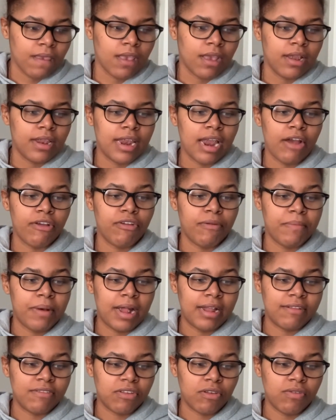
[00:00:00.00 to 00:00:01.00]
Now your
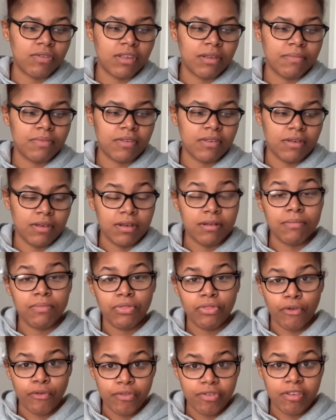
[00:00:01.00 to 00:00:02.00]
balance goes up to
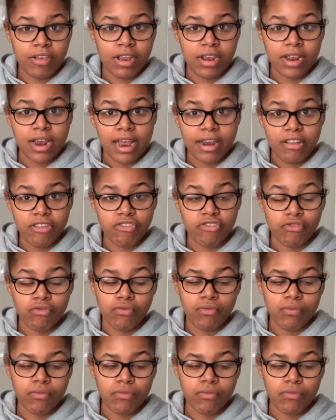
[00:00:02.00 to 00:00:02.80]
$1,392.50.